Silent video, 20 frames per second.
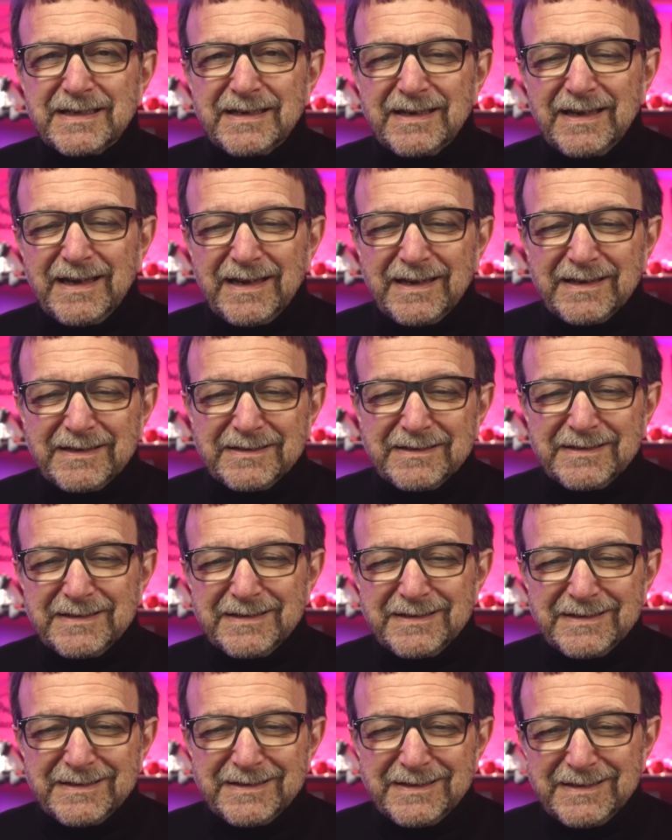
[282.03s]
And
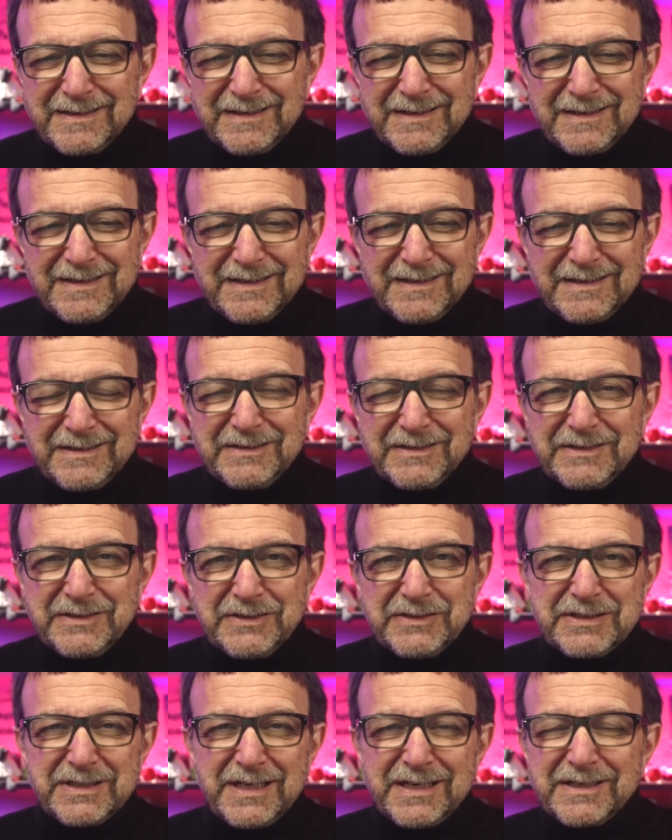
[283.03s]
you
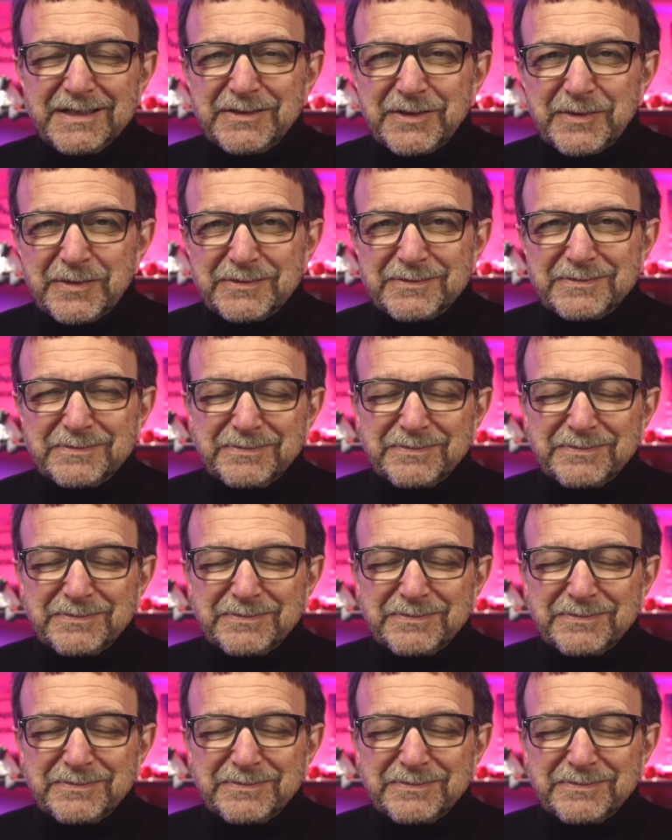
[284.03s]
say in your